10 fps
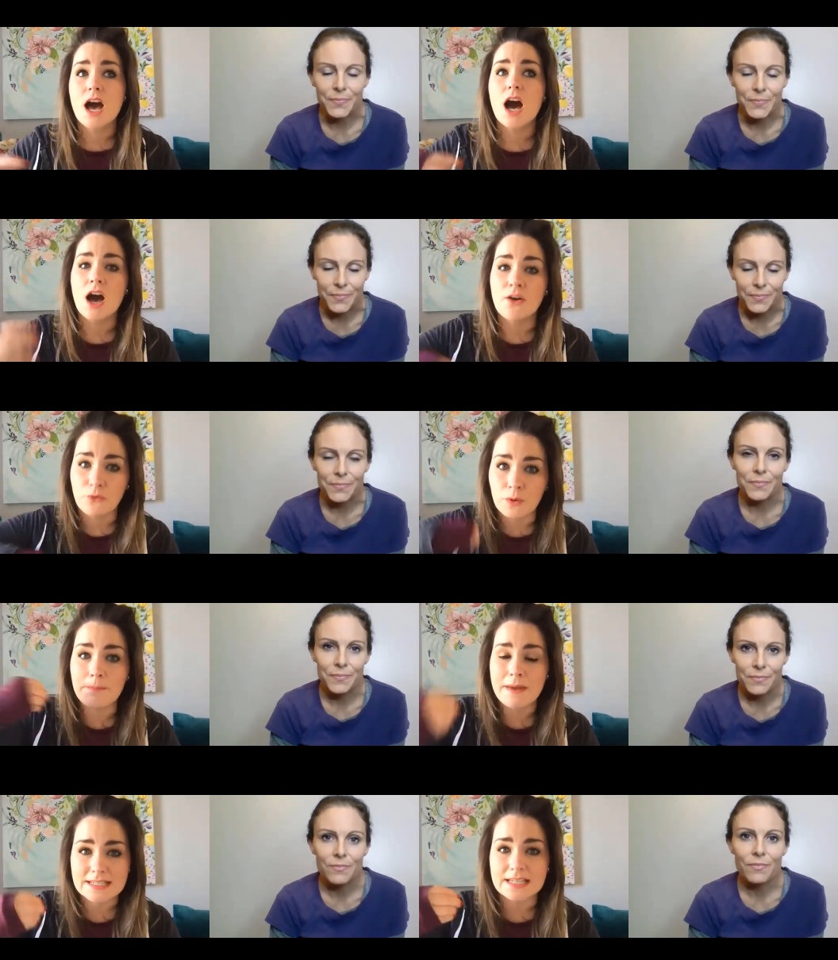Speaker 1: of
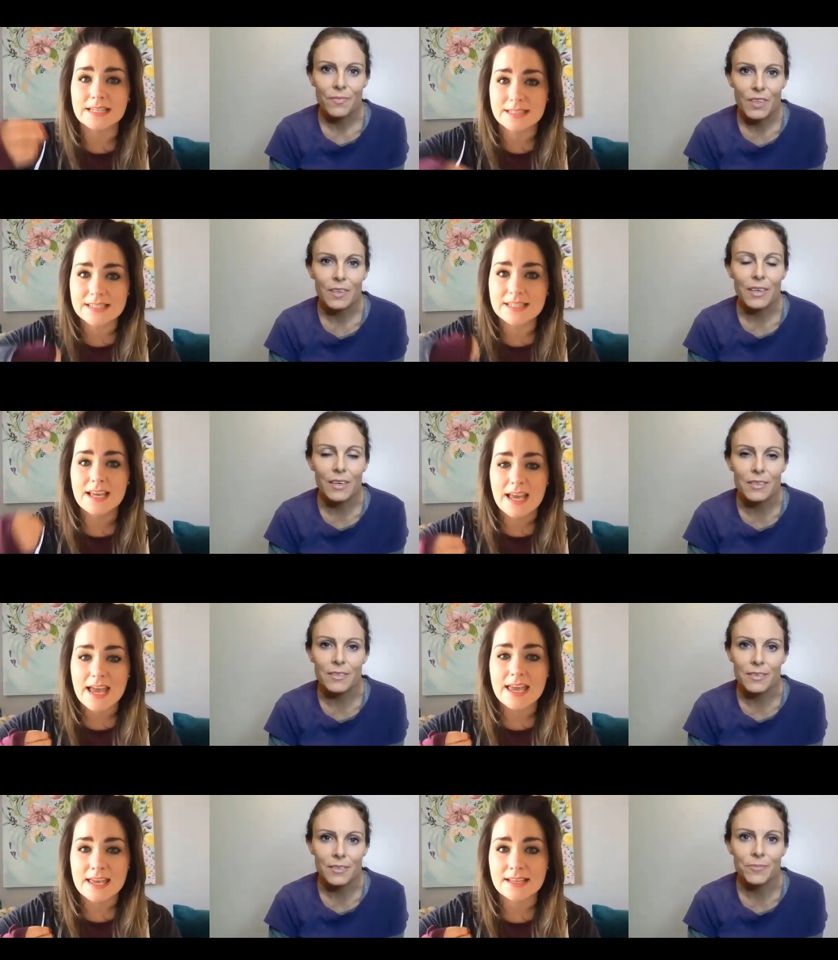repentance. Yes.
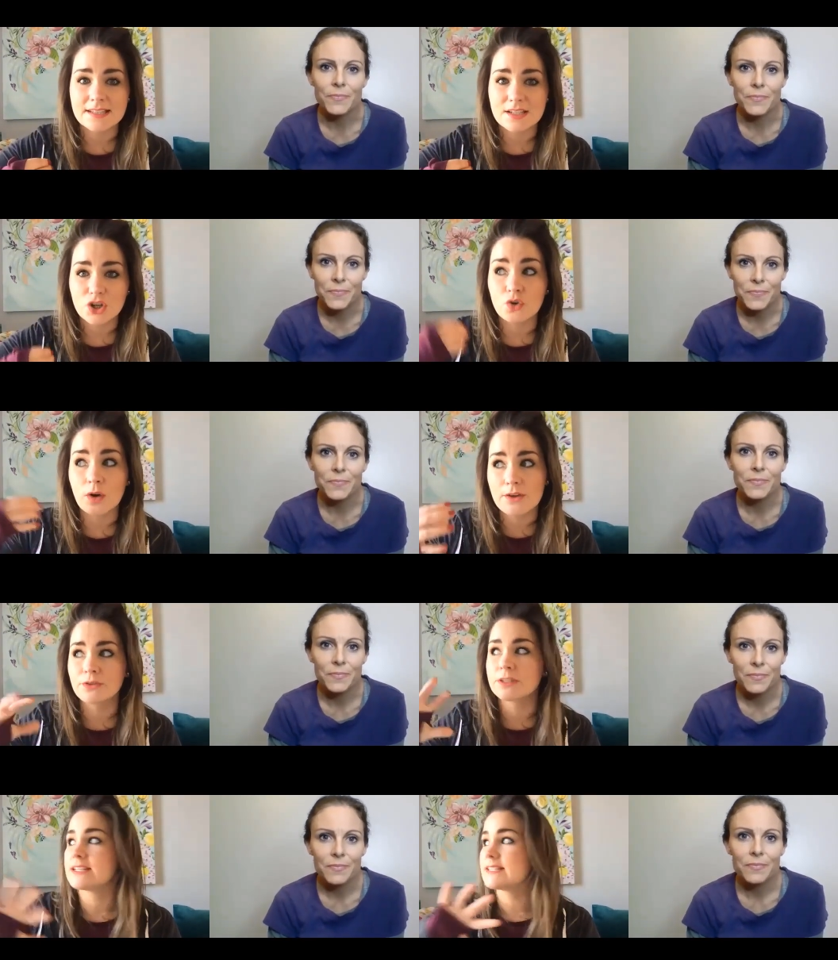Is
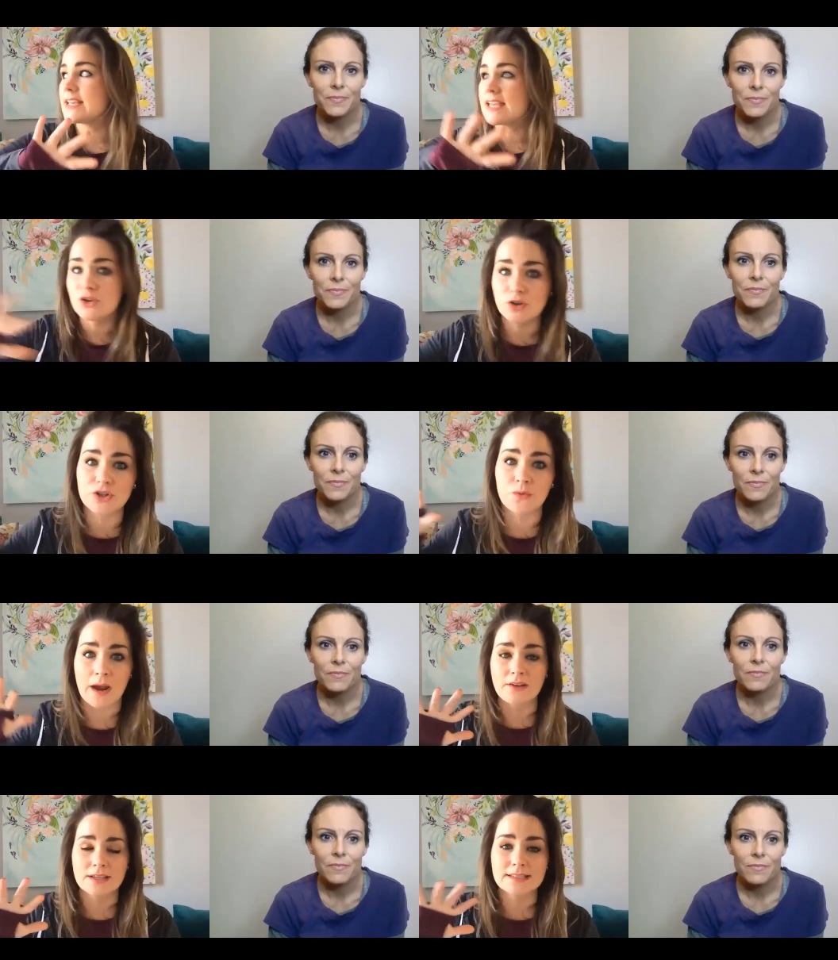gratefulness in your
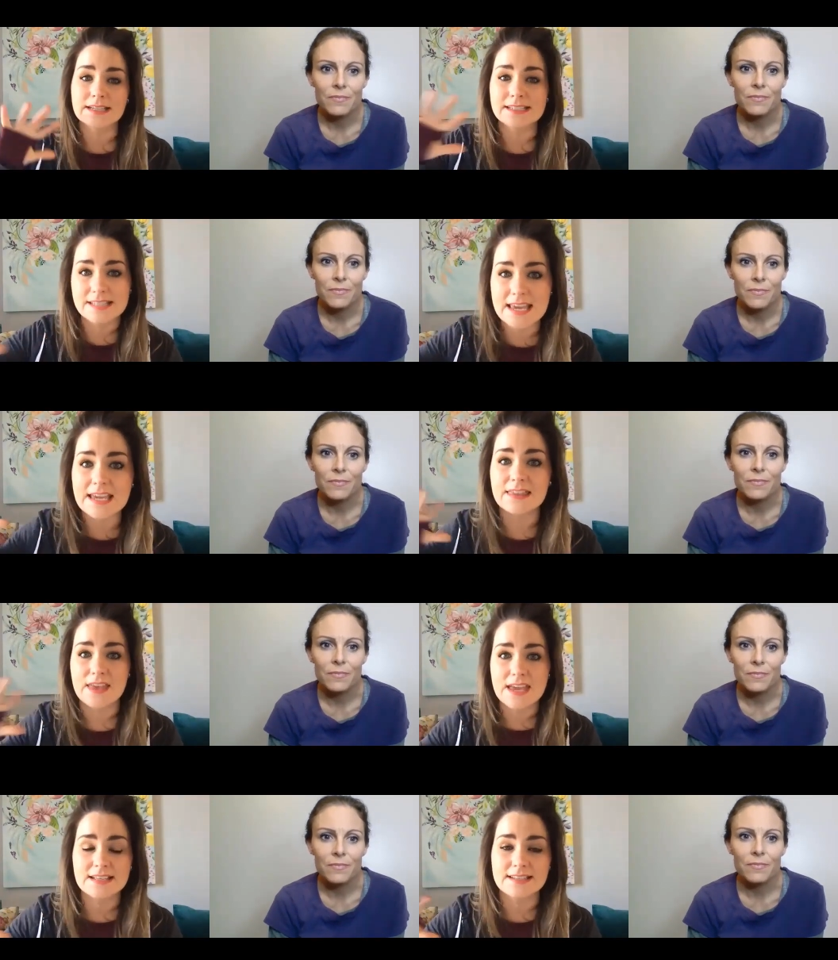surroundings, like seeing
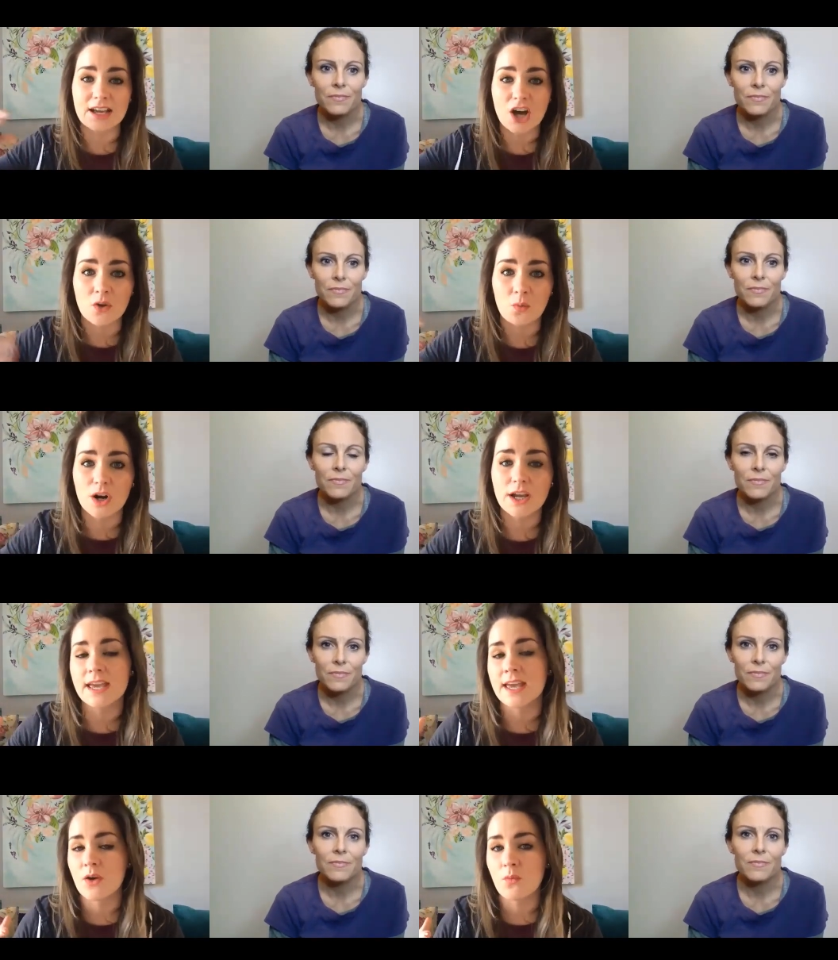things and God
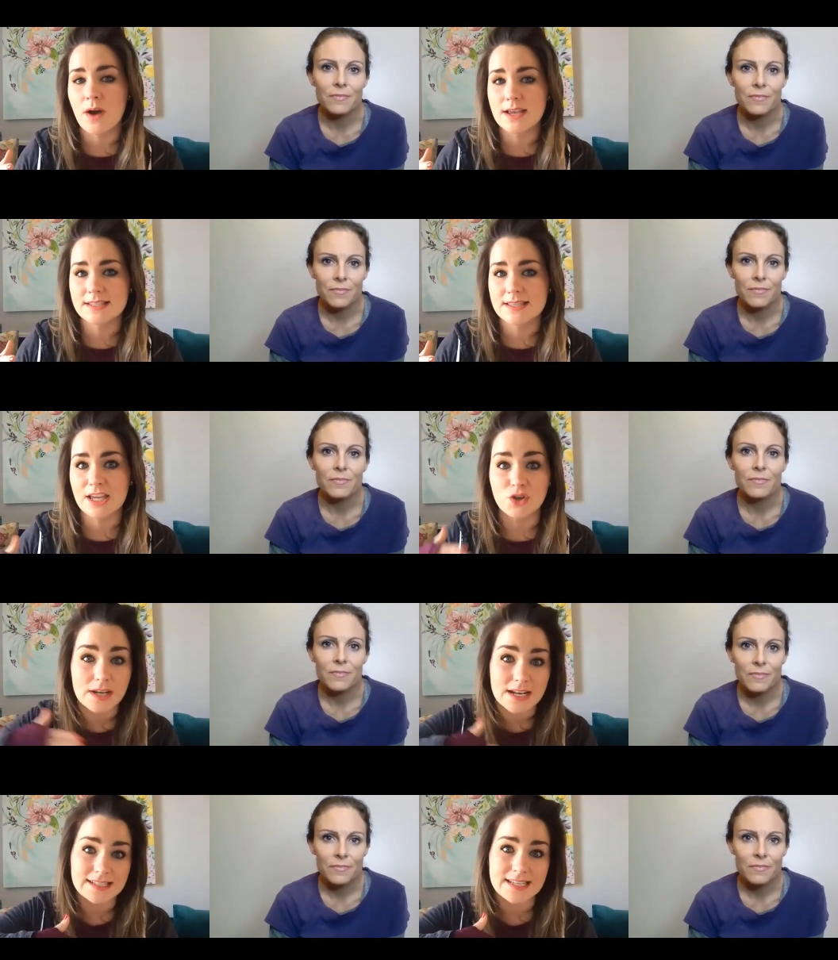working in ways that you
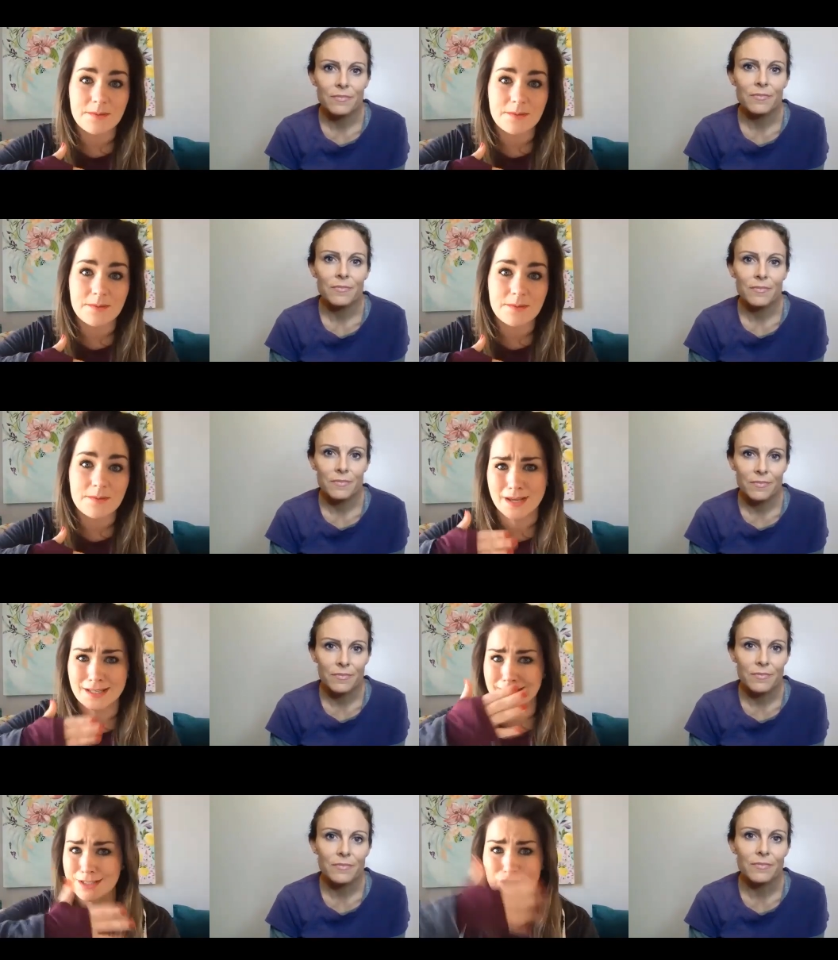didn't see Him before
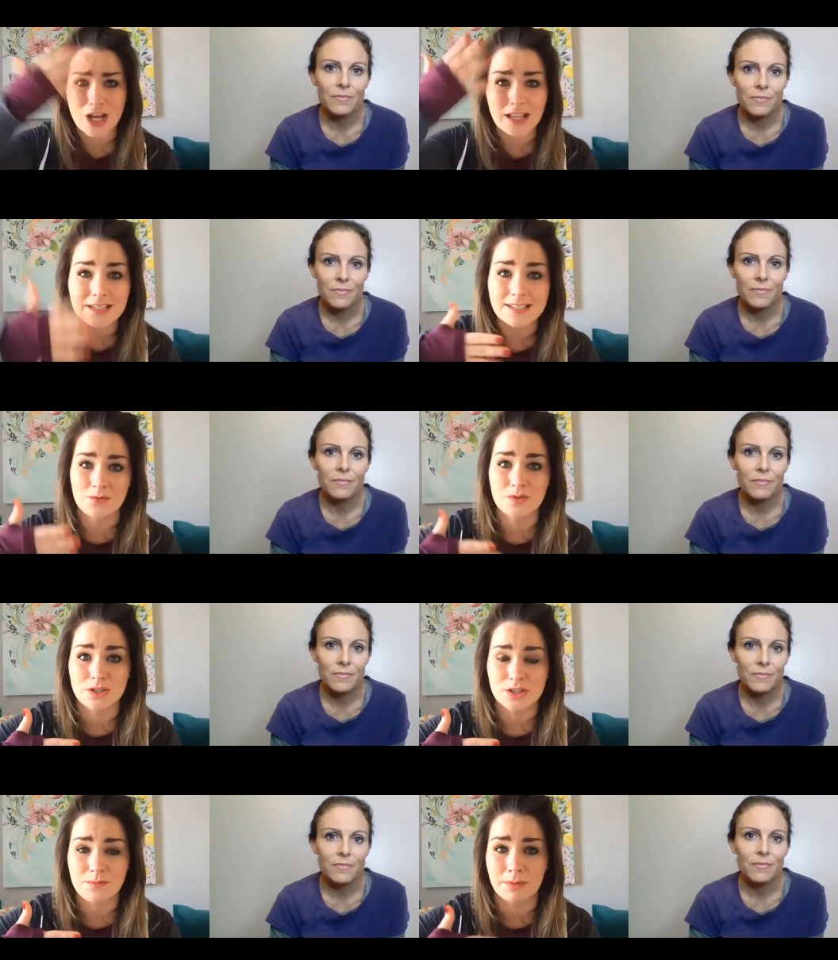because jealousy
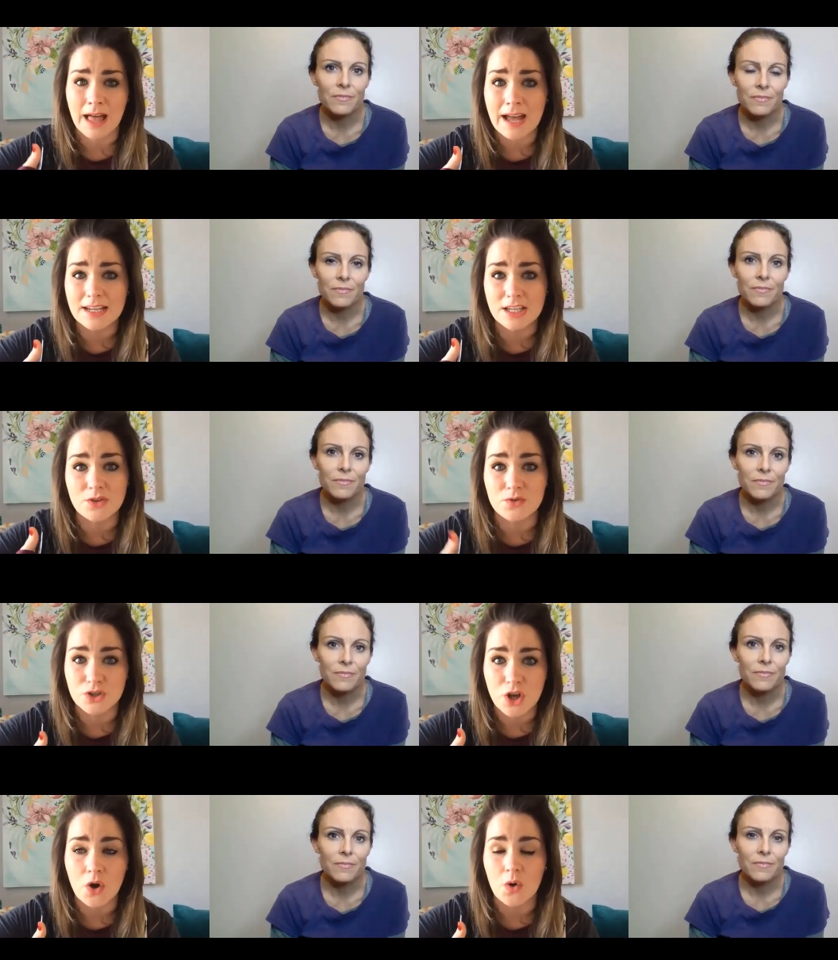was blinding you
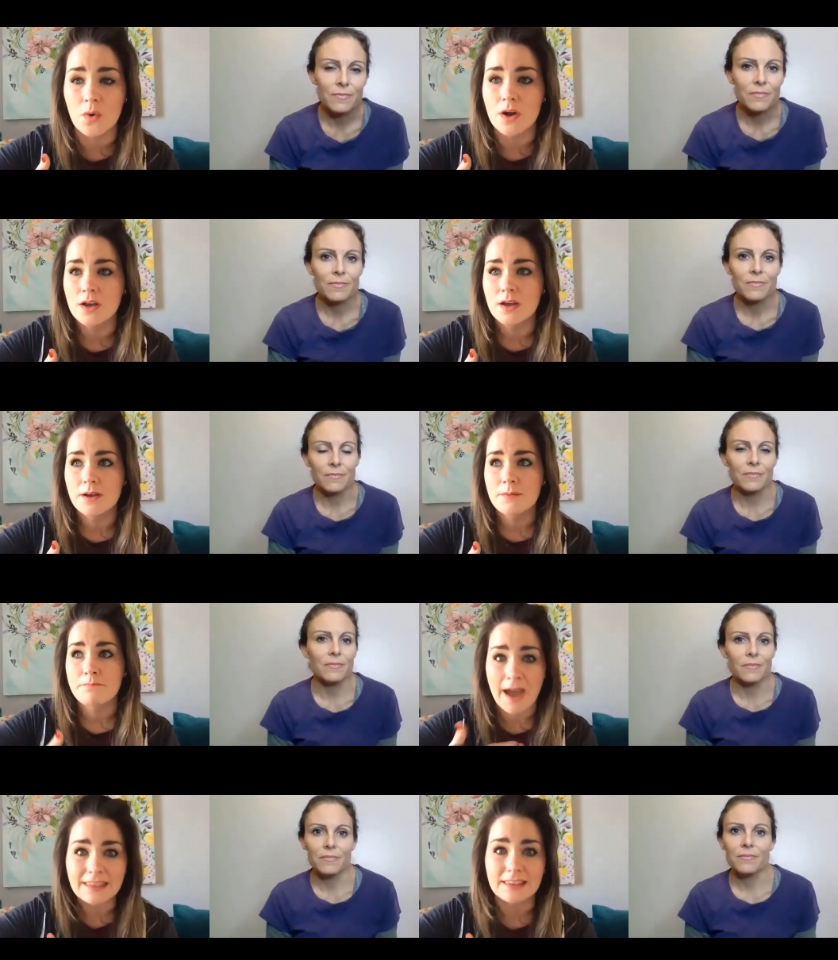so mm-hmm.
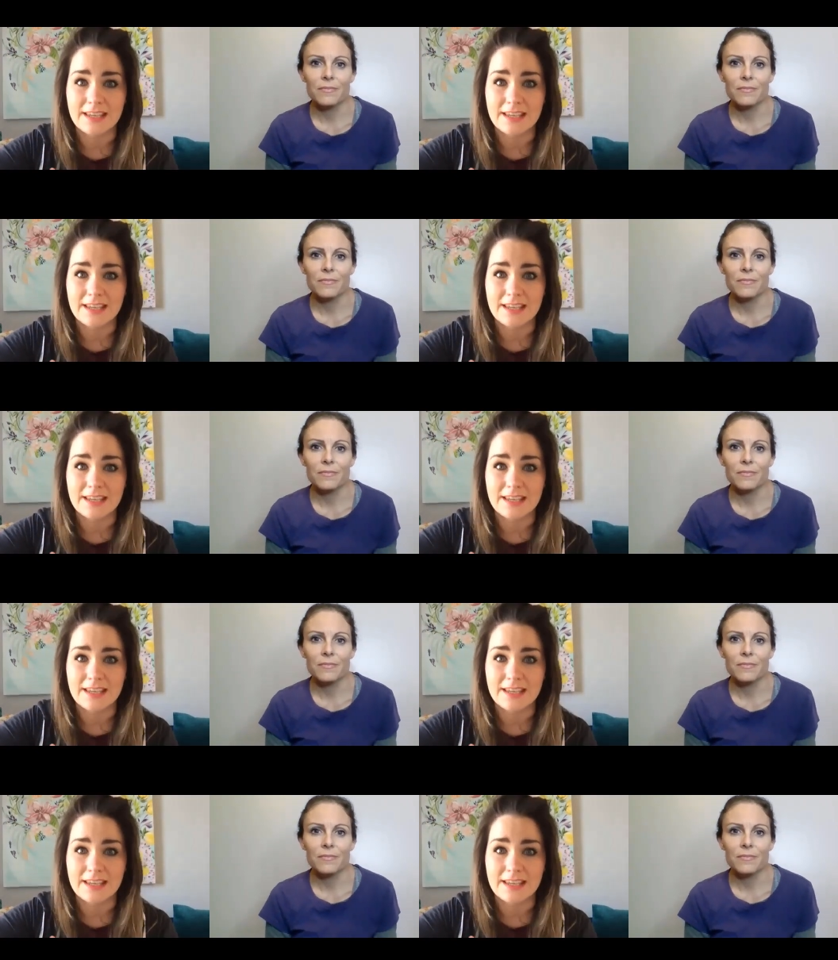badly.